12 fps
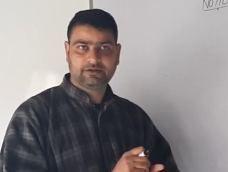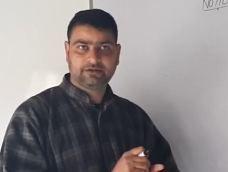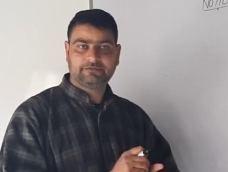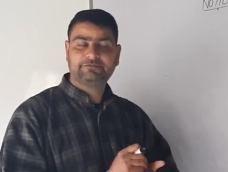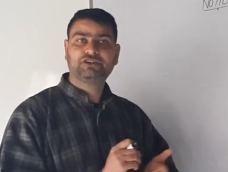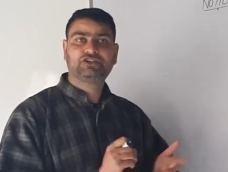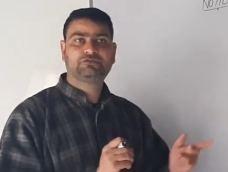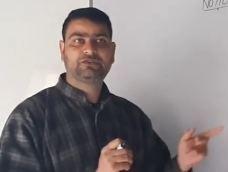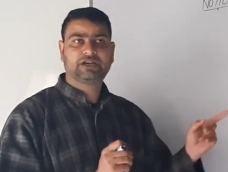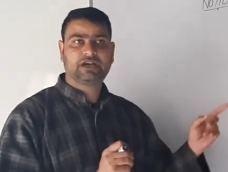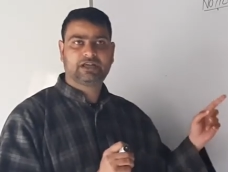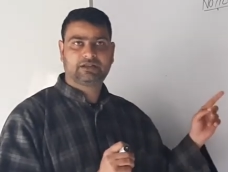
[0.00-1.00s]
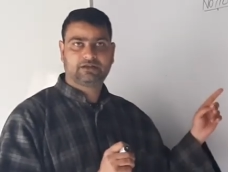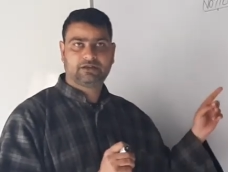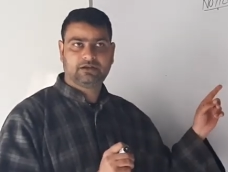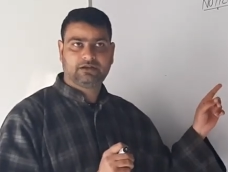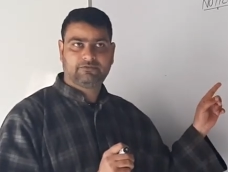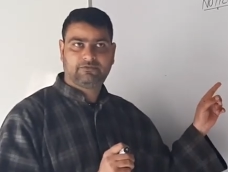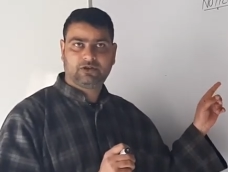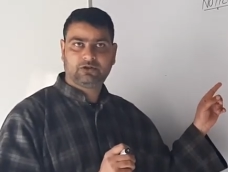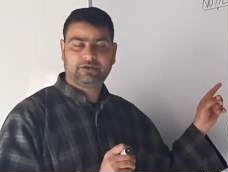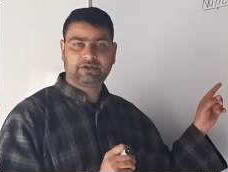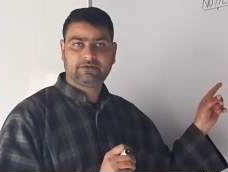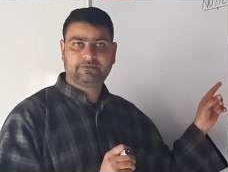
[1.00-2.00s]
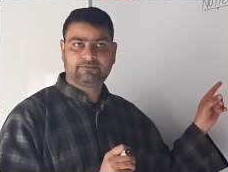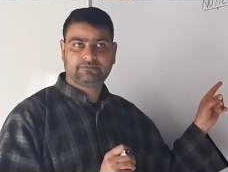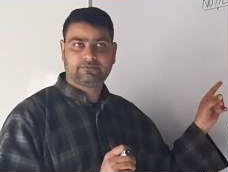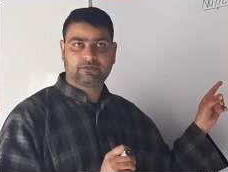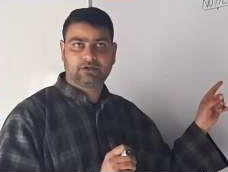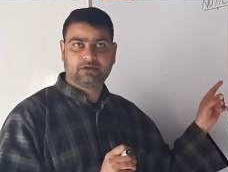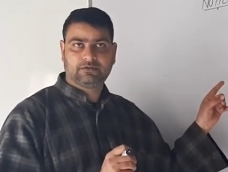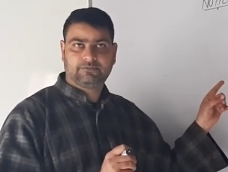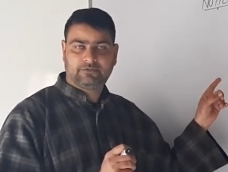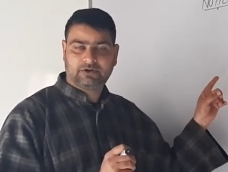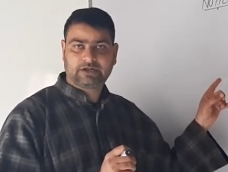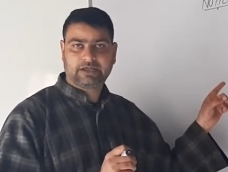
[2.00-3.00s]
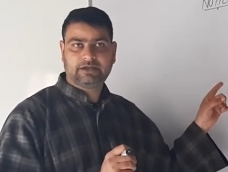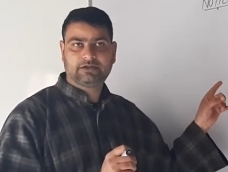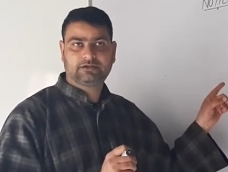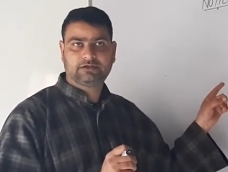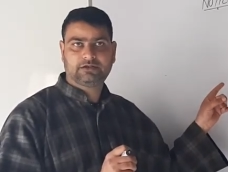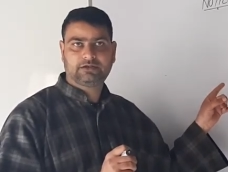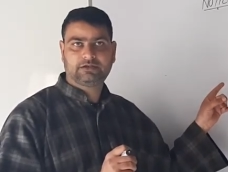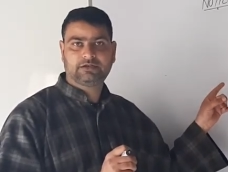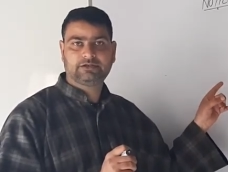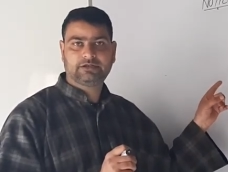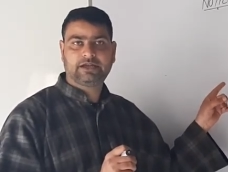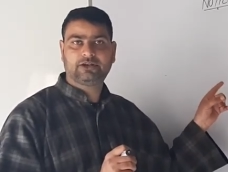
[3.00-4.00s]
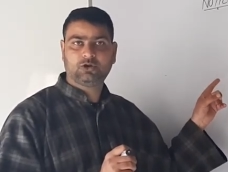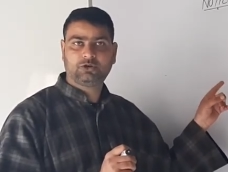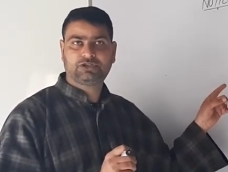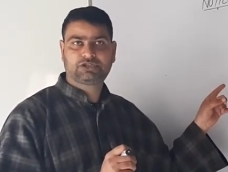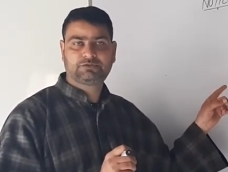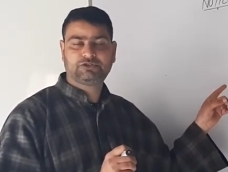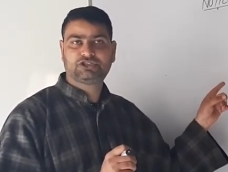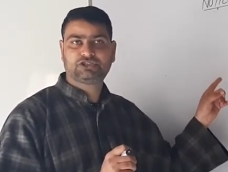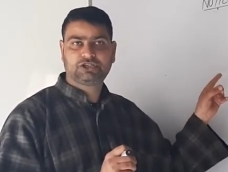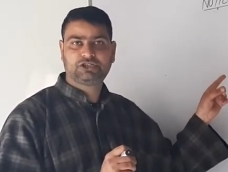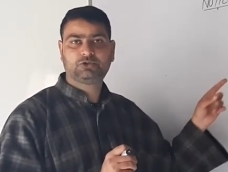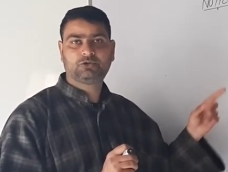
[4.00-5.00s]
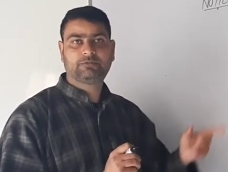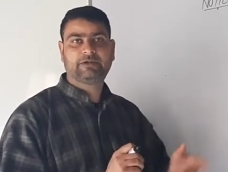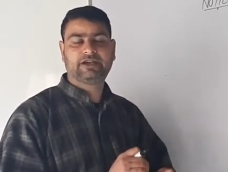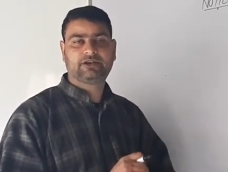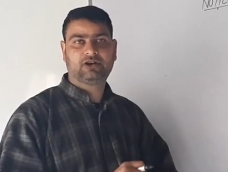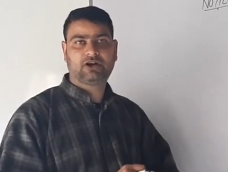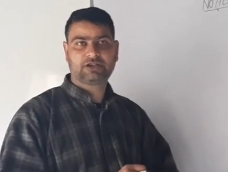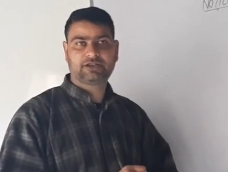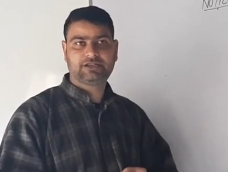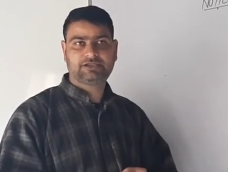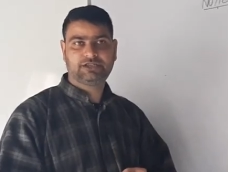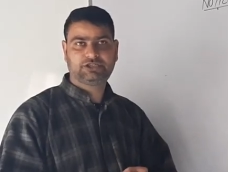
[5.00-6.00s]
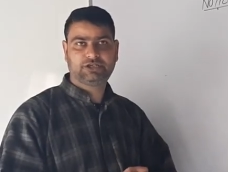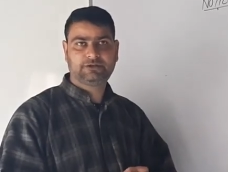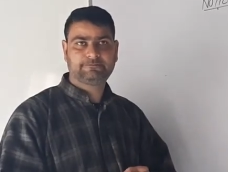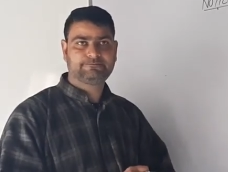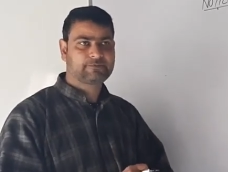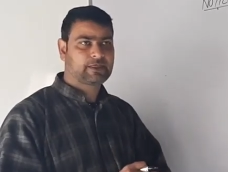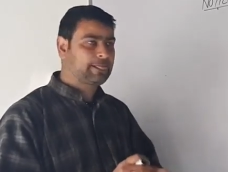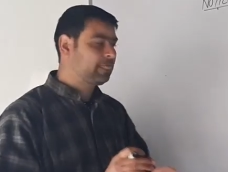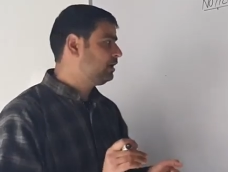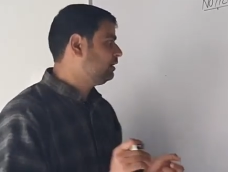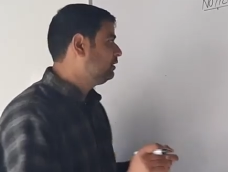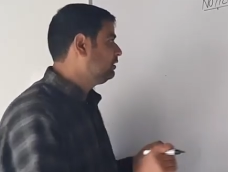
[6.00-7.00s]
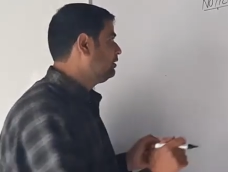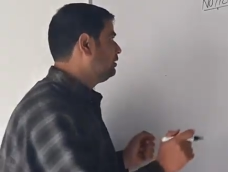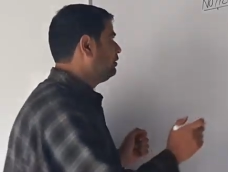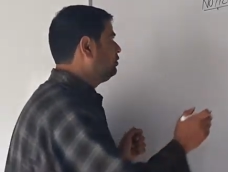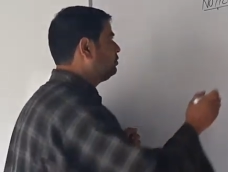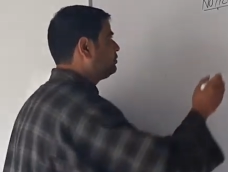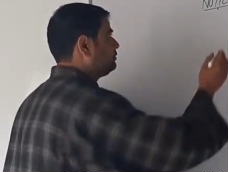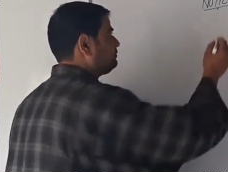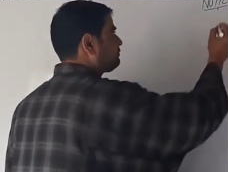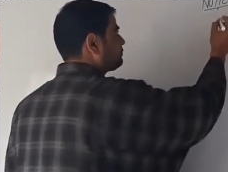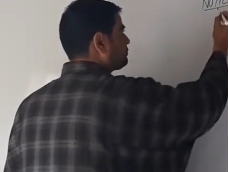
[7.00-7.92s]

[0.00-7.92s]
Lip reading: which we are following for a notice which is issued by an organization. Look,